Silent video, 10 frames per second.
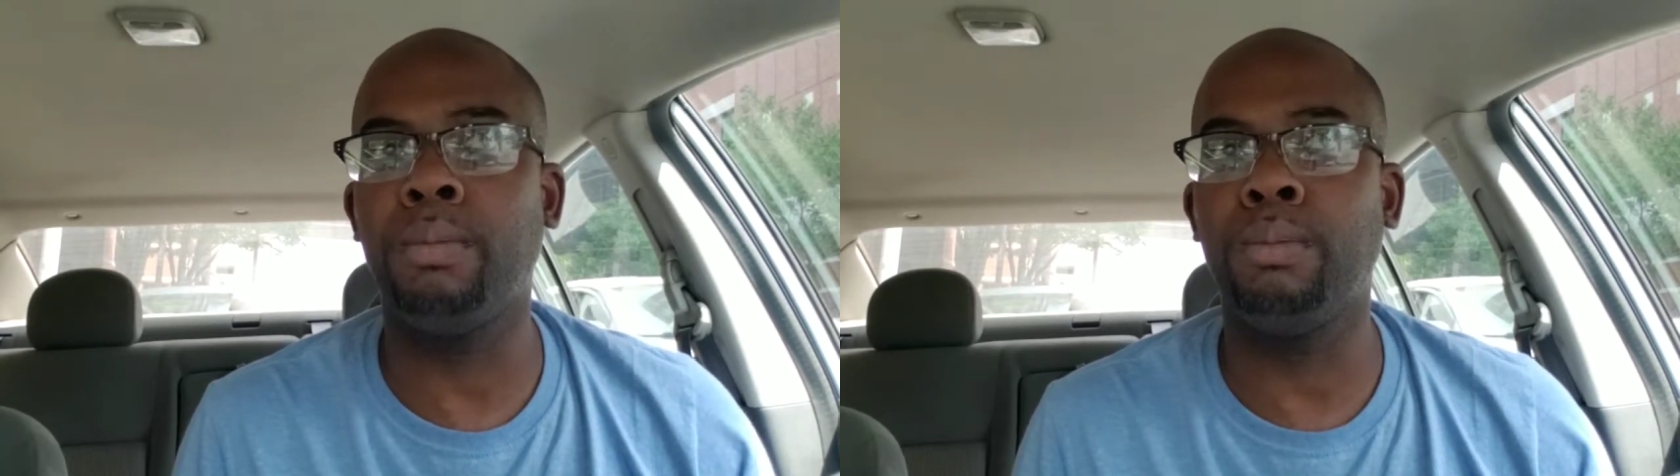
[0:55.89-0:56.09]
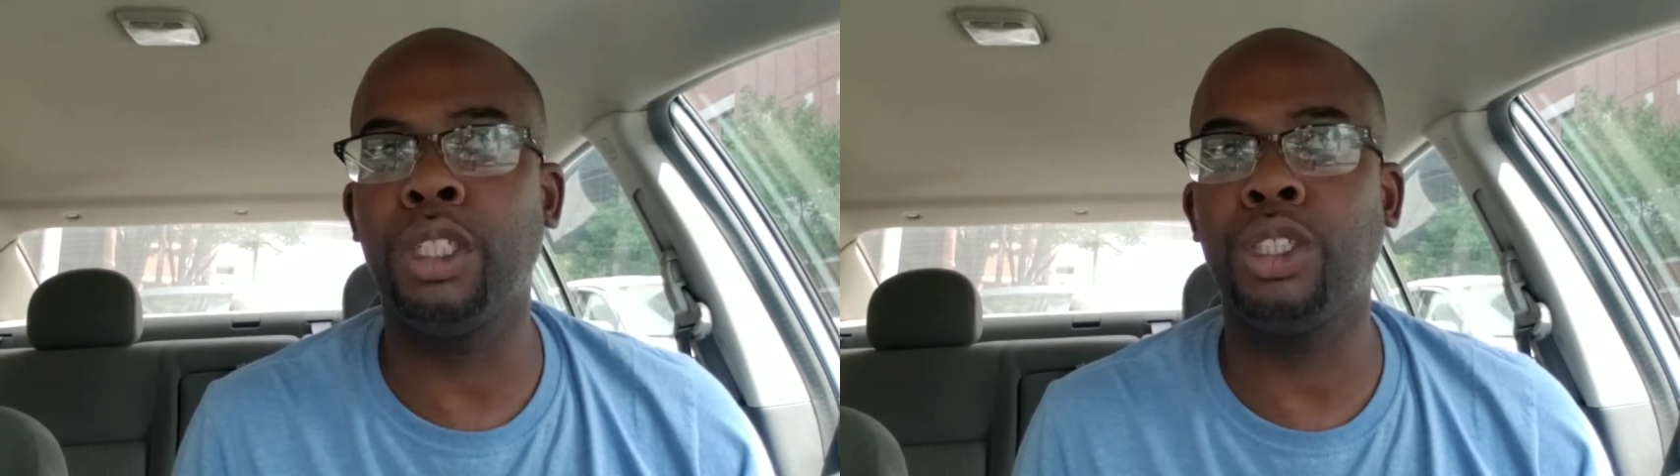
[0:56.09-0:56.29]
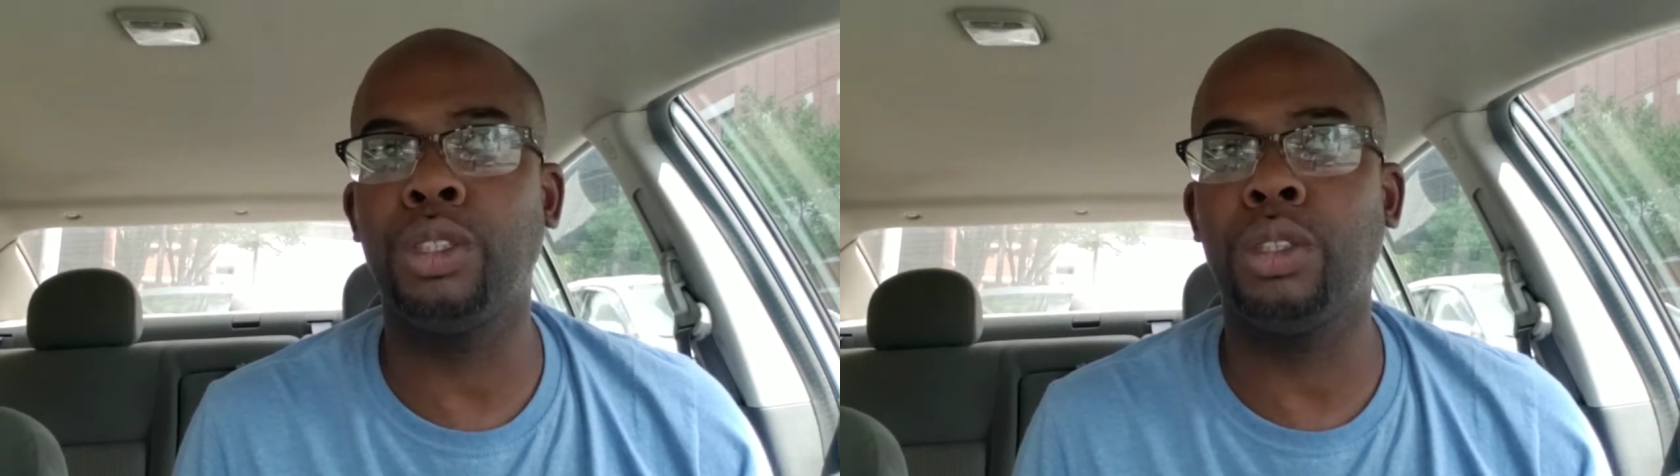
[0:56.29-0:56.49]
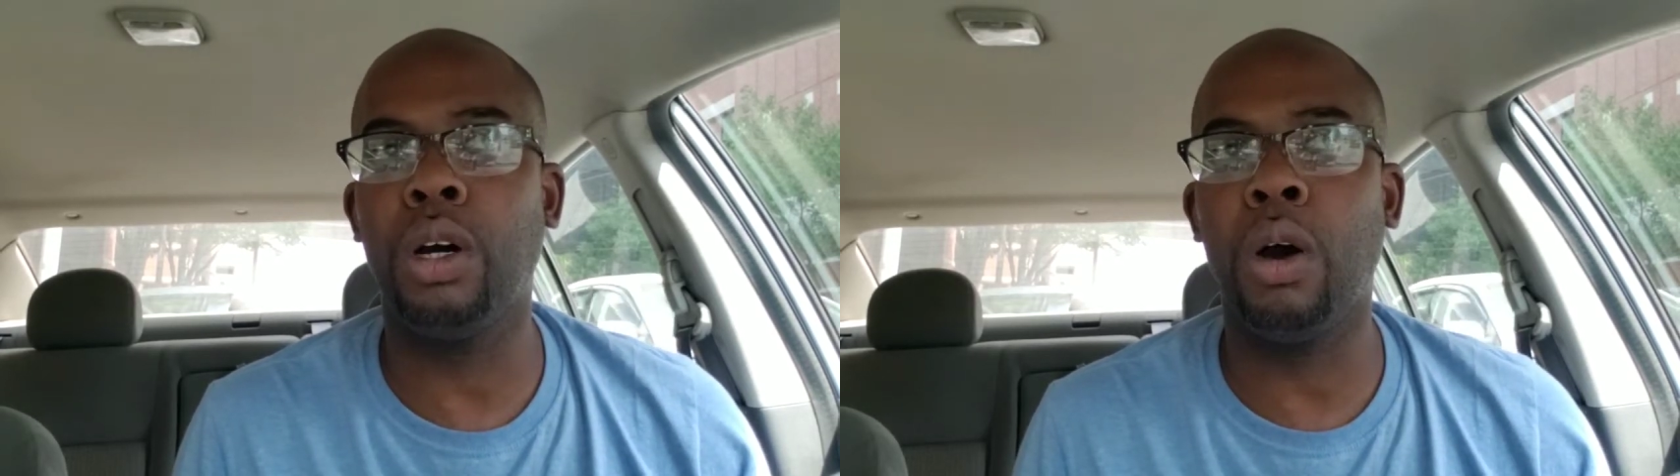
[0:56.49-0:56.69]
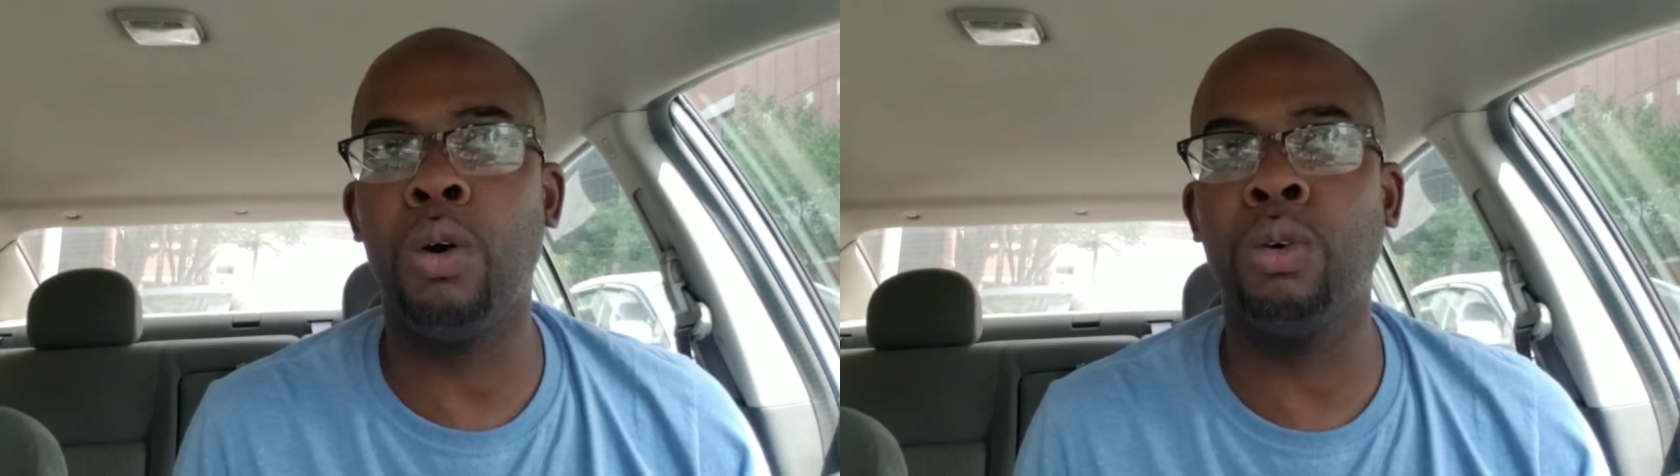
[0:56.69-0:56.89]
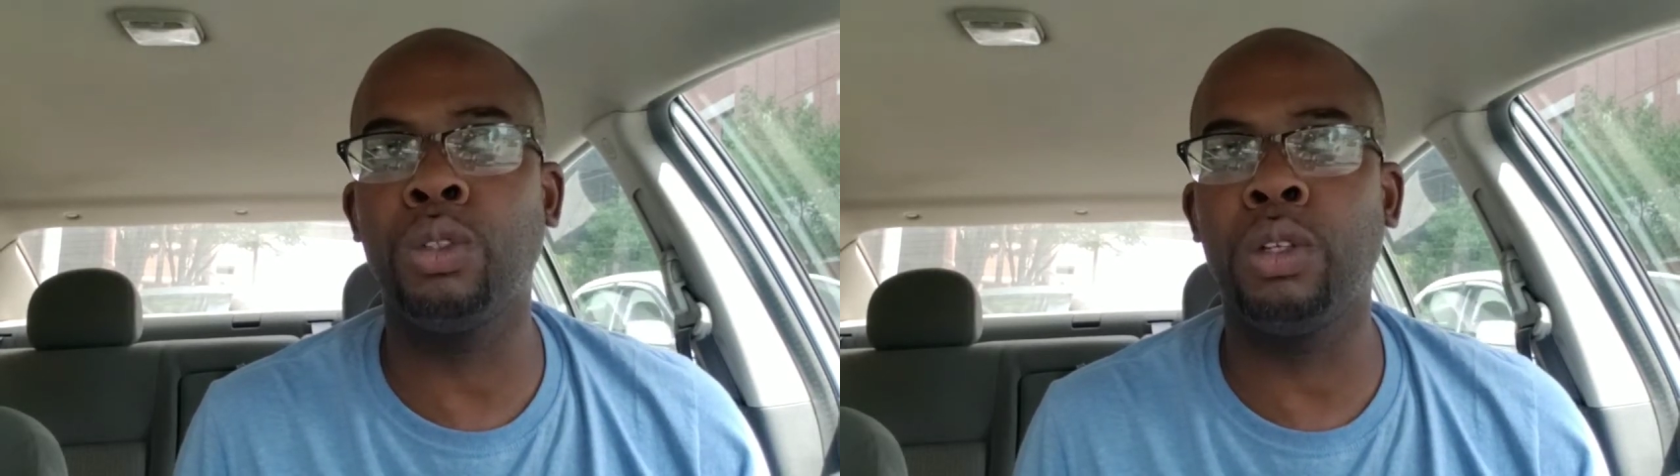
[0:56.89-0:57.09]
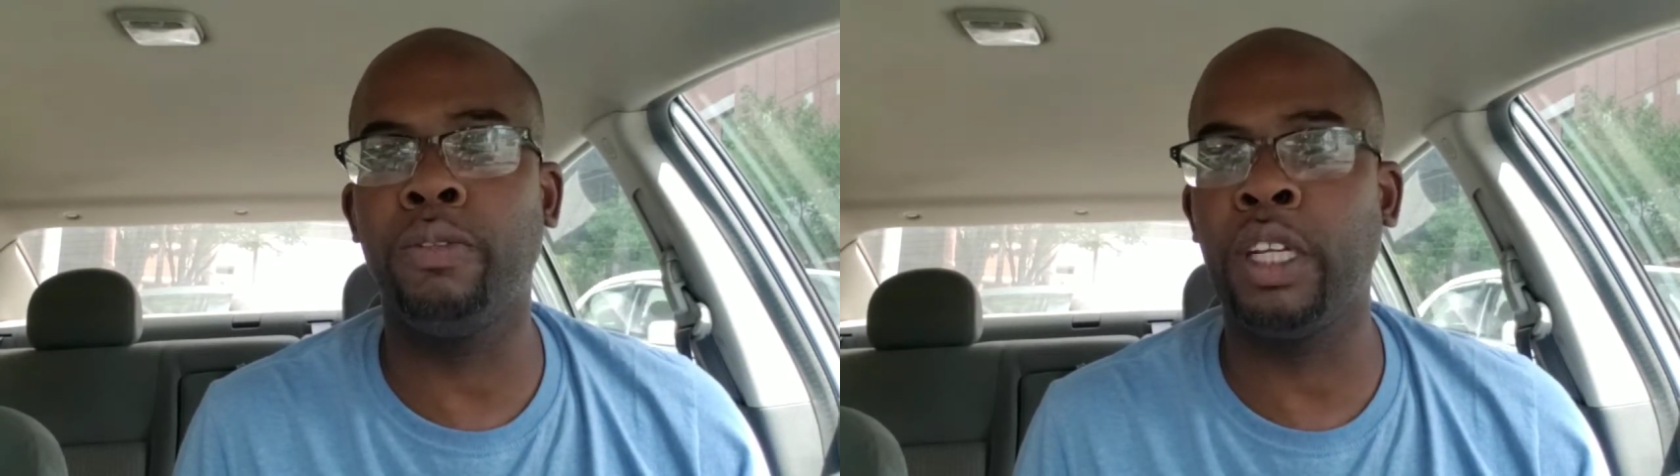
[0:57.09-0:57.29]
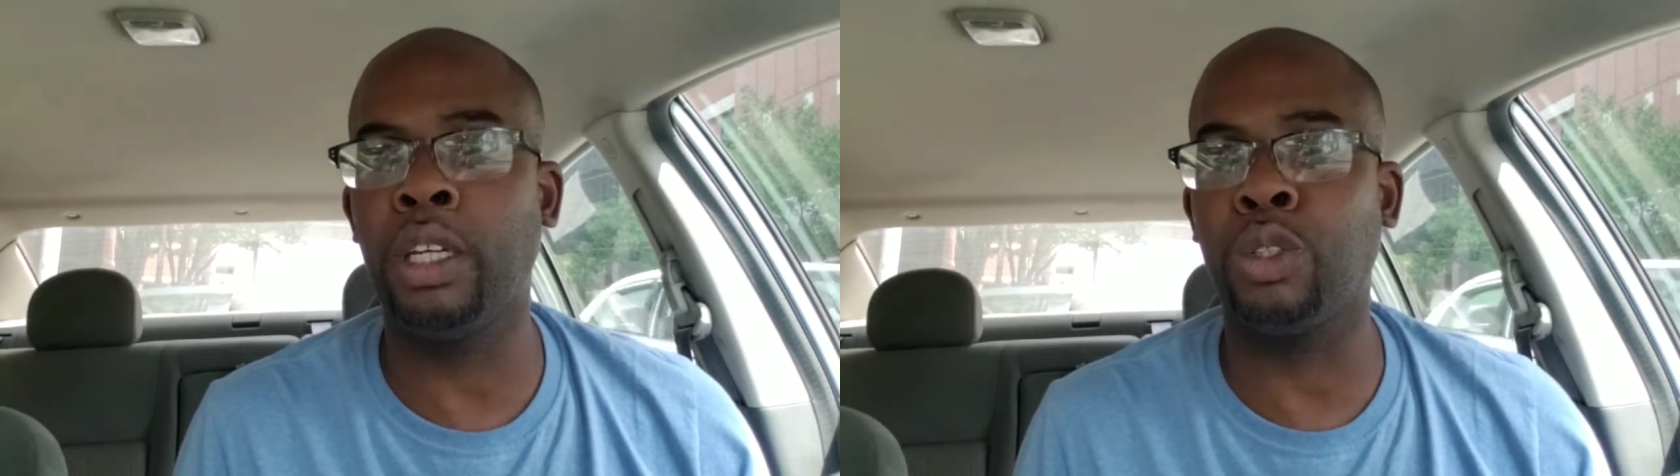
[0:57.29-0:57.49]
much older
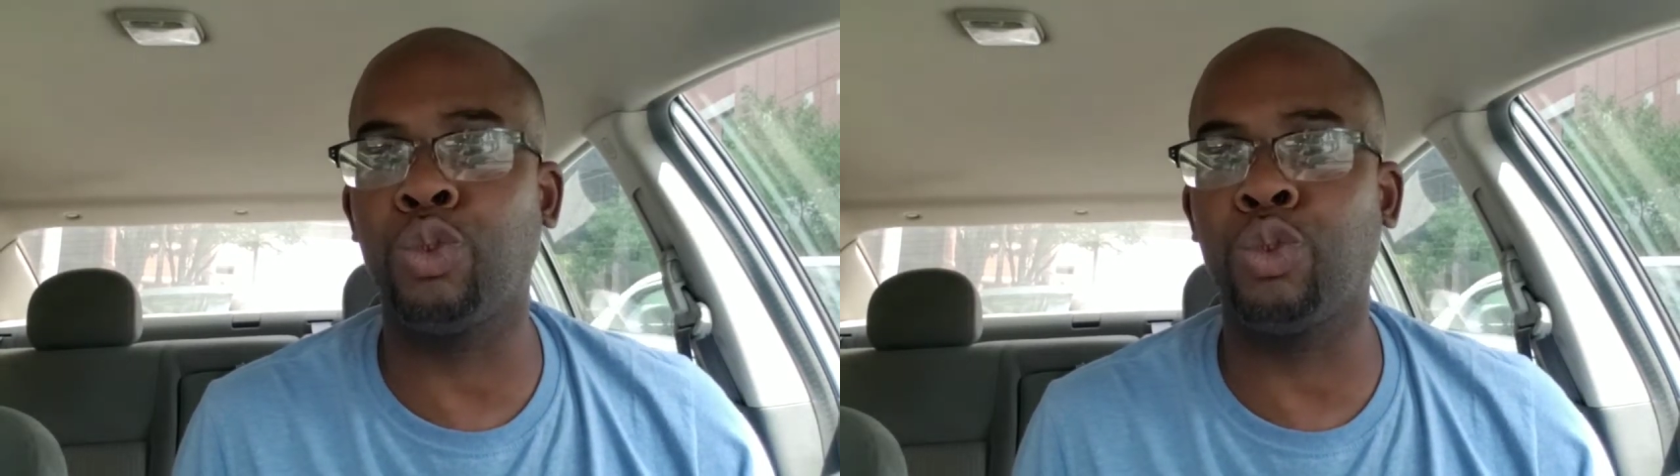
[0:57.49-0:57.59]
videos,